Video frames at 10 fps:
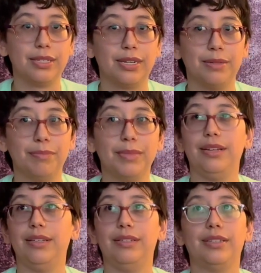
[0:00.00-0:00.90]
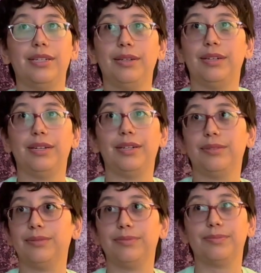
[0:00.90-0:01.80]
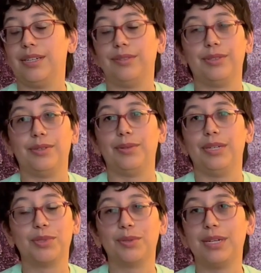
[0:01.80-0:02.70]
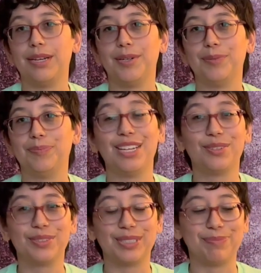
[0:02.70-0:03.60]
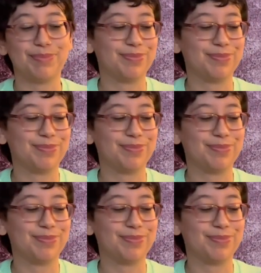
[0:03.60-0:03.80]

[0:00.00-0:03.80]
time, and I don't know, I'm so tired, can't go to sleep.